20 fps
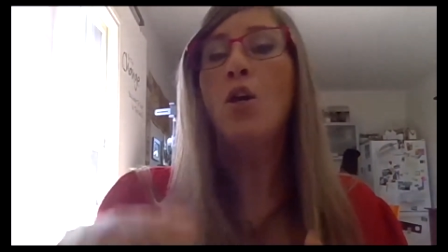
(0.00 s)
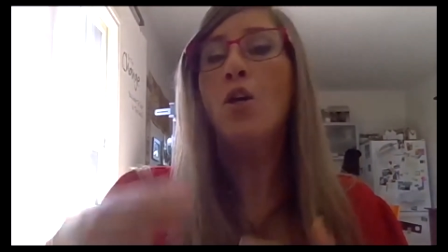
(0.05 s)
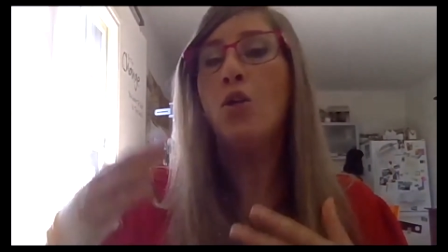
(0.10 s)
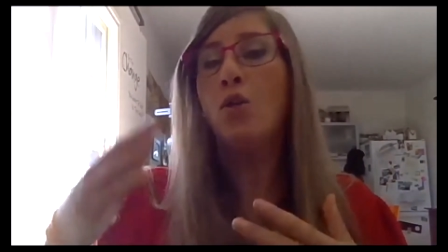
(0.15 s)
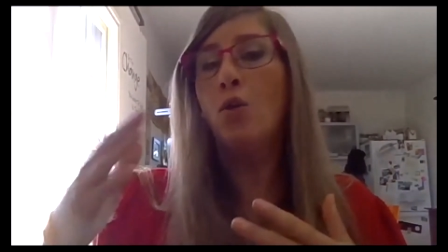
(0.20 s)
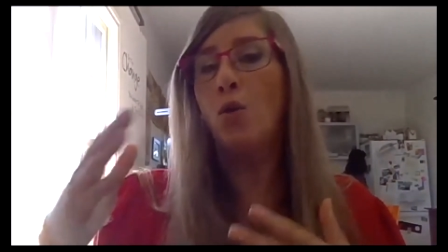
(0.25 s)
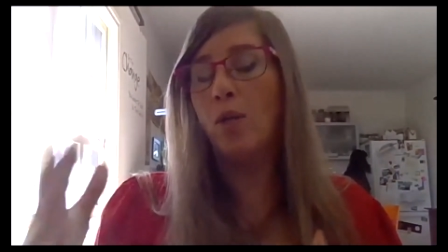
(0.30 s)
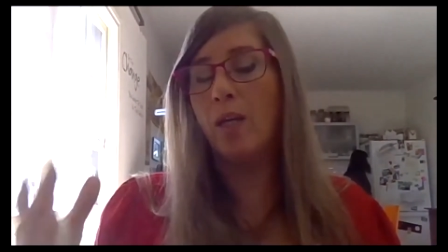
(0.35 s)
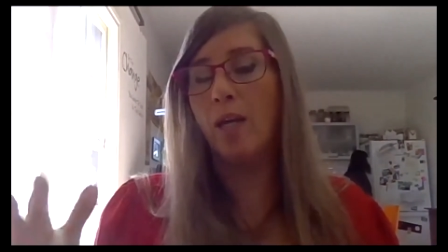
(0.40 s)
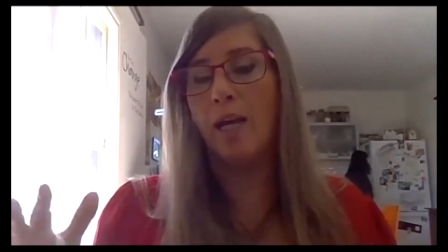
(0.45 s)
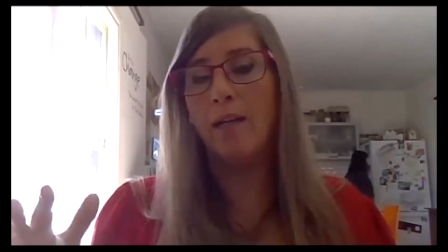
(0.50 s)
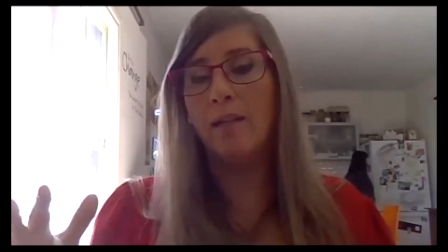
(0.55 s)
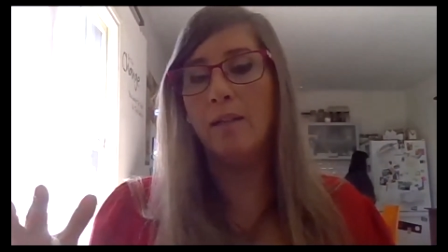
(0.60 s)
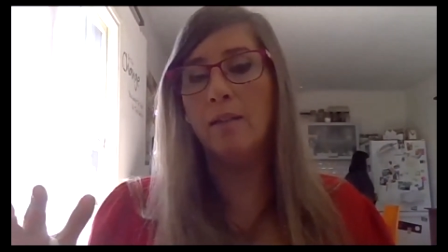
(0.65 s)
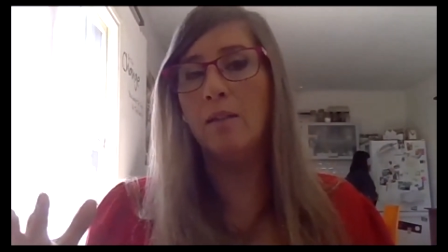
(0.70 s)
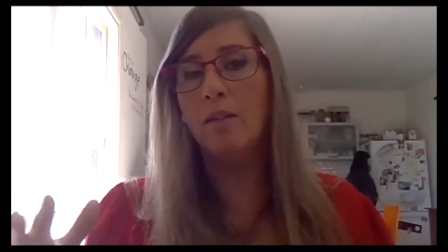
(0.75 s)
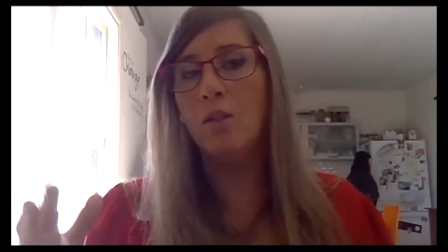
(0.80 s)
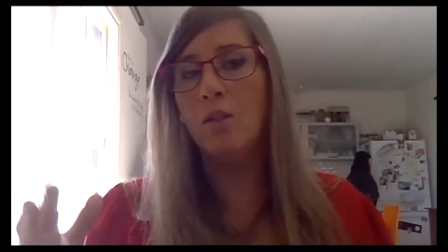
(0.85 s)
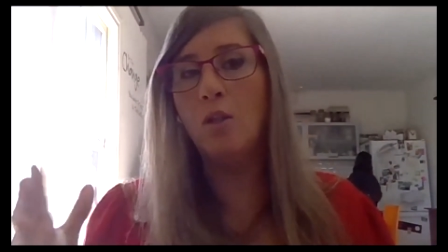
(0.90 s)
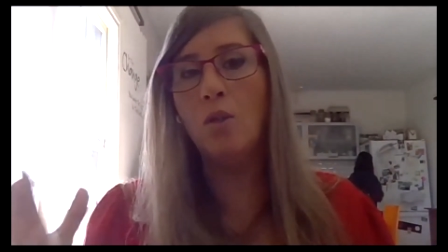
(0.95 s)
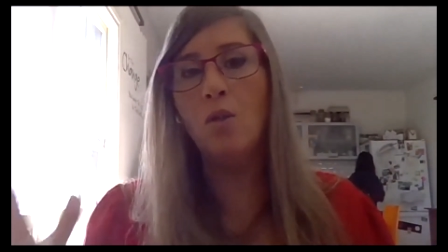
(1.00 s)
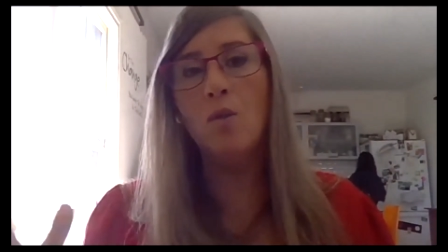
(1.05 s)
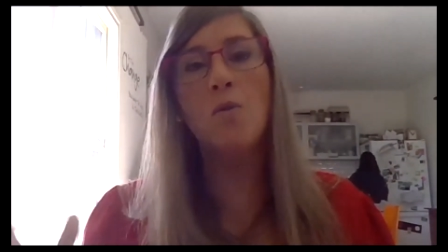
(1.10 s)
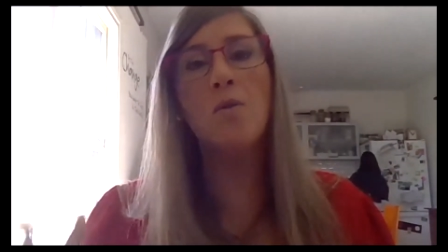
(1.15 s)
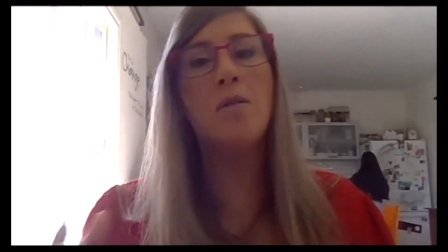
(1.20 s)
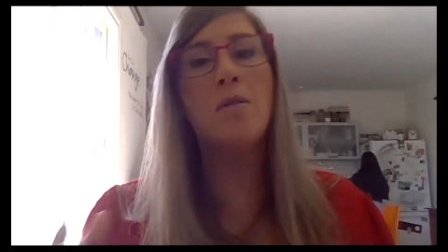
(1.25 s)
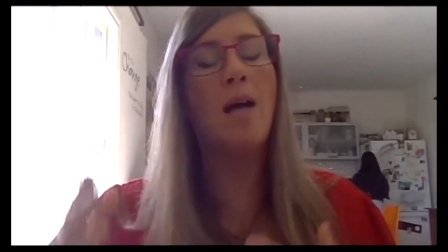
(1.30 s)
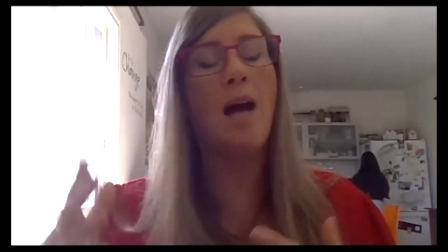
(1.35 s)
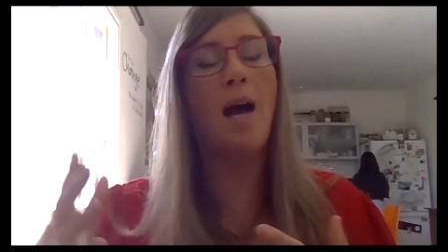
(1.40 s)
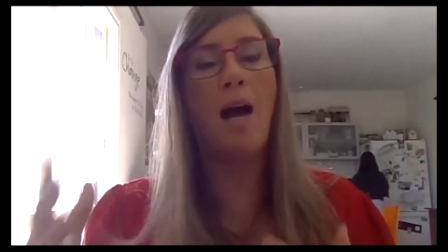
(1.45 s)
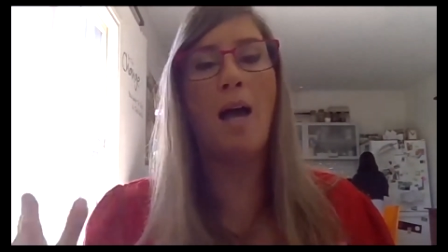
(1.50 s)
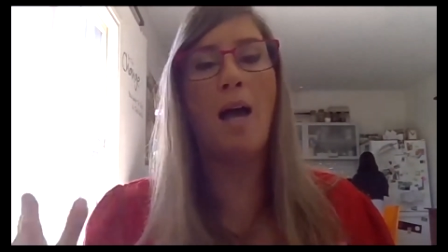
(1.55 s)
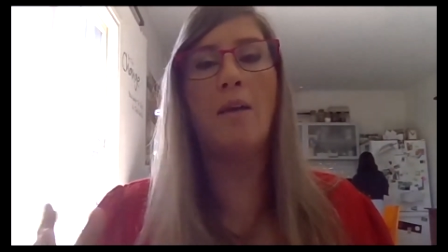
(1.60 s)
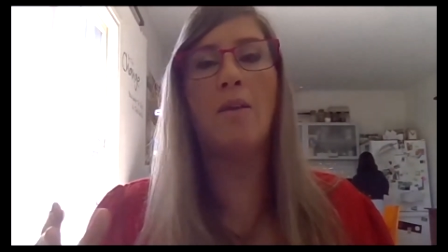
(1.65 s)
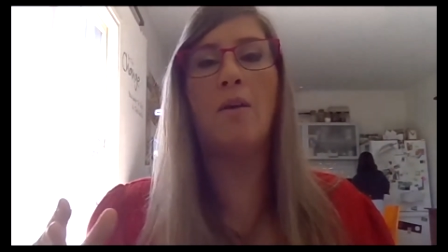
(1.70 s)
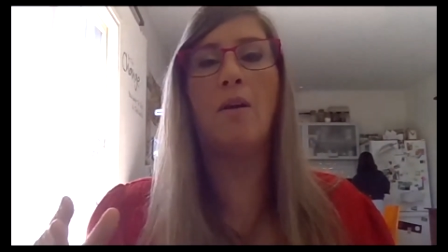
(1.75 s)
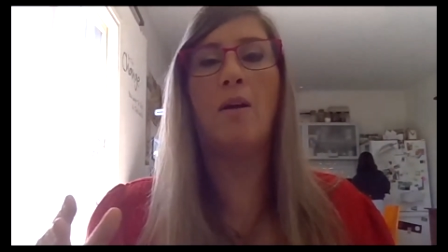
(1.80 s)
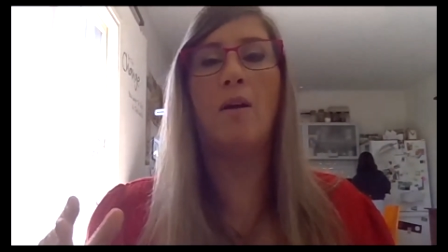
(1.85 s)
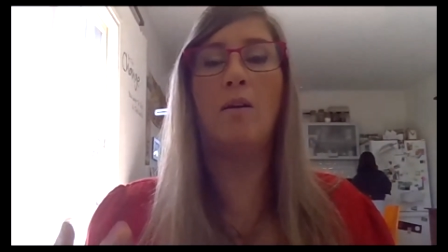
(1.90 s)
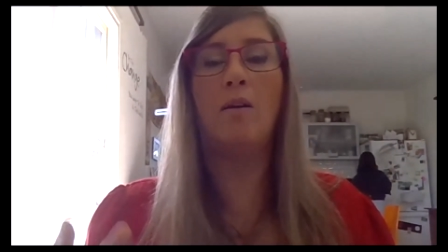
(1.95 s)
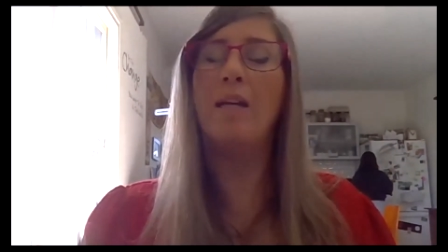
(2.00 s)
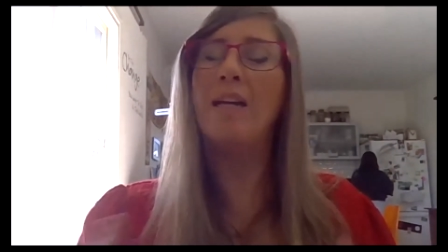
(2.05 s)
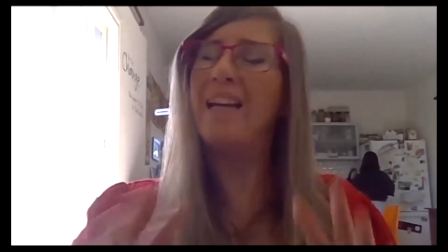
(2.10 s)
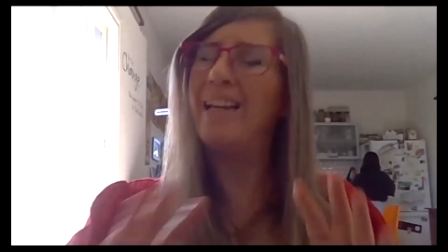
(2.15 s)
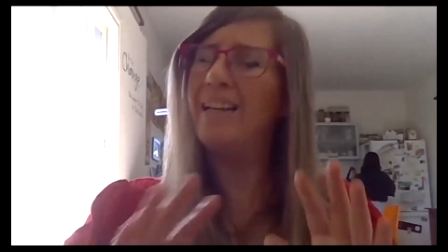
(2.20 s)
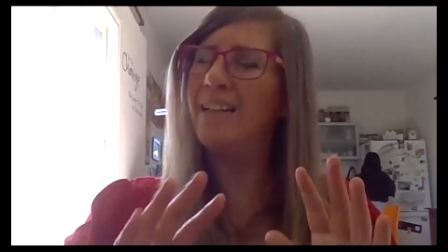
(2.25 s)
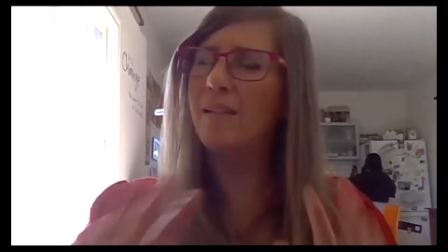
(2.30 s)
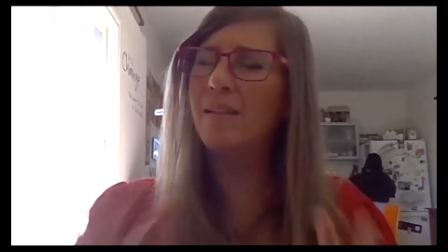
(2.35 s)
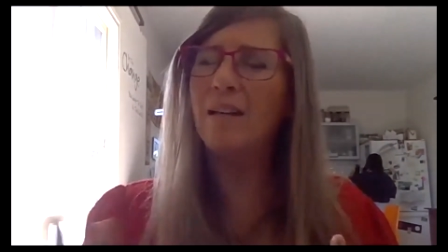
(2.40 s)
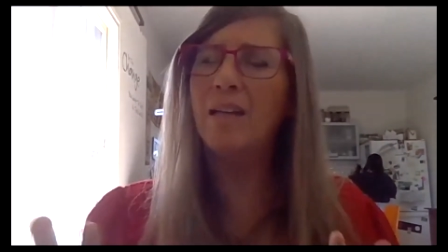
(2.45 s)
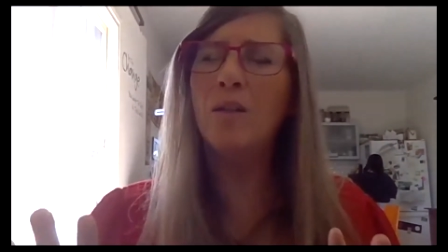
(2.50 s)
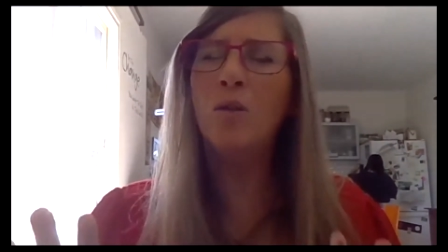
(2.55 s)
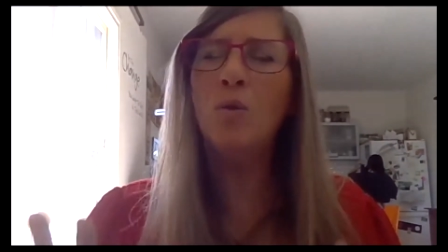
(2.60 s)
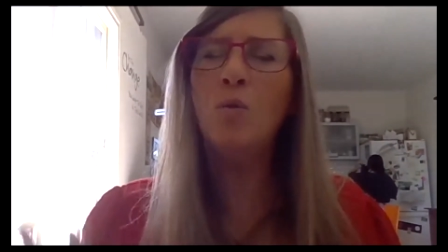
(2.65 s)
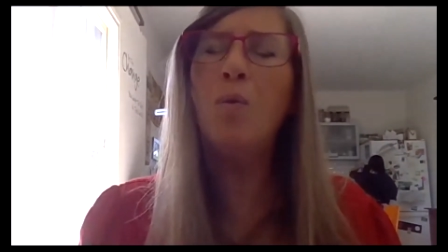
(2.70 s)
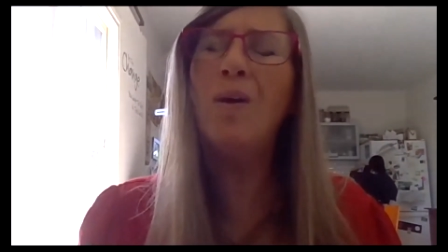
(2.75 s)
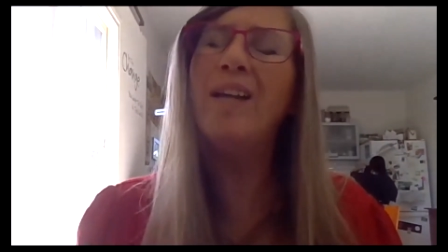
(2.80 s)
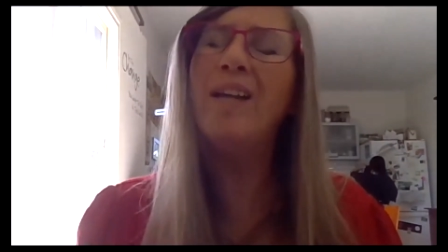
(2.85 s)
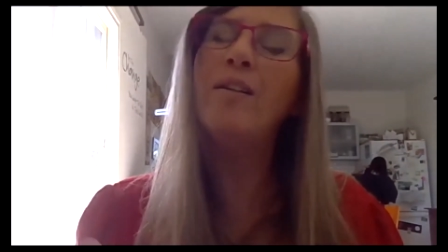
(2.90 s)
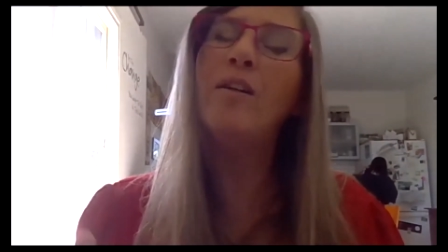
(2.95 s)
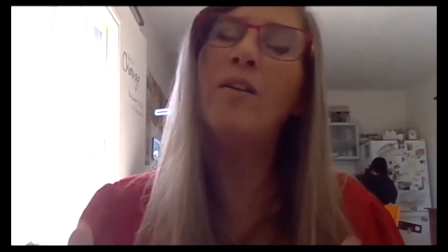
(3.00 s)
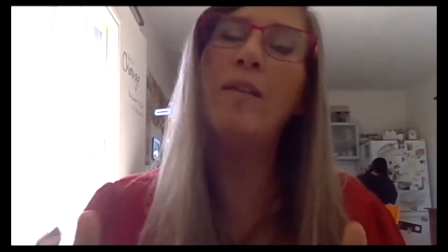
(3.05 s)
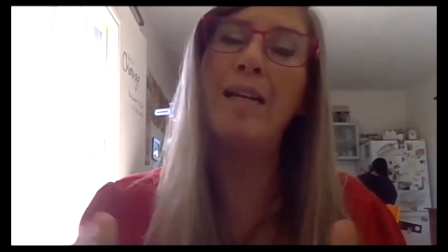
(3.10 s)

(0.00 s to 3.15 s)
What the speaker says: You can use either in Twitter,